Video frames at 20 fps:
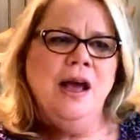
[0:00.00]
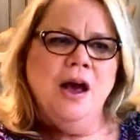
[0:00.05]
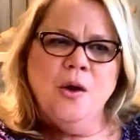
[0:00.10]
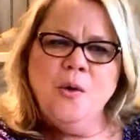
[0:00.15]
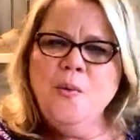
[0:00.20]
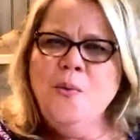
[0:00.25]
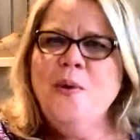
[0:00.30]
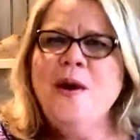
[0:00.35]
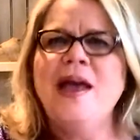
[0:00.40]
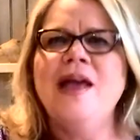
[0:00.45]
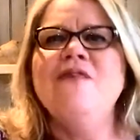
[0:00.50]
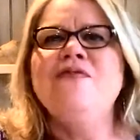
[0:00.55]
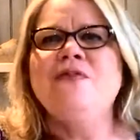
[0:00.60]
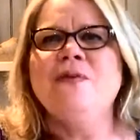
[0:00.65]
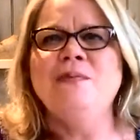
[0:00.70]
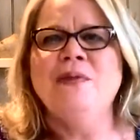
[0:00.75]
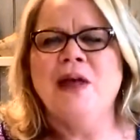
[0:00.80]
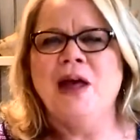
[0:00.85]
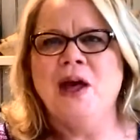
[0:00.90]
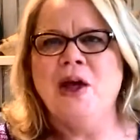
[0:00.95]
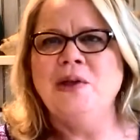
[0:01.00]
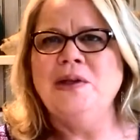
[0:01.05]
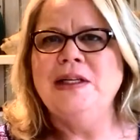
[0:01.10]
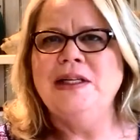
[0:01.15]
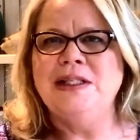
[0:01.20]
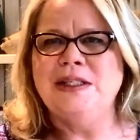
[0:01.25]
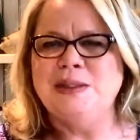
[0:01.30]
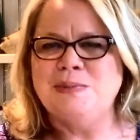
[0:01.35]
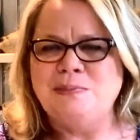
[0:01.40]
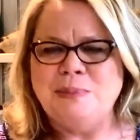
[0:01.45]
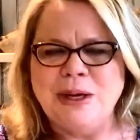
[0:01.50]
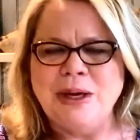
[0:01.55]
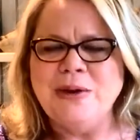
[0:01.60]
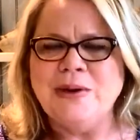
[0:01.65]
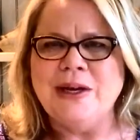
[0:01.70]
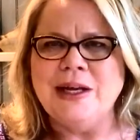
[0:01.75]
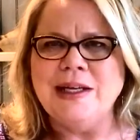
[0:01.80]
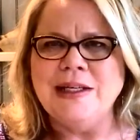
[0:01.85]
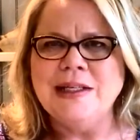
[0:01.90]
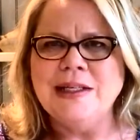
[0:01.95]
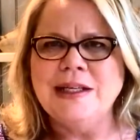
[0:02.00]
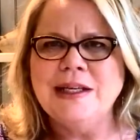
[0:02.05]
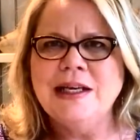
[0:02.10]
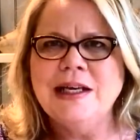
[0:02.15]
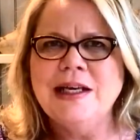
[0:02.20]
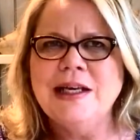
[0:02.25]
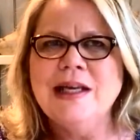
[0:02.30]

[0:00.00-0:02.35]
away from the Holy Spirit,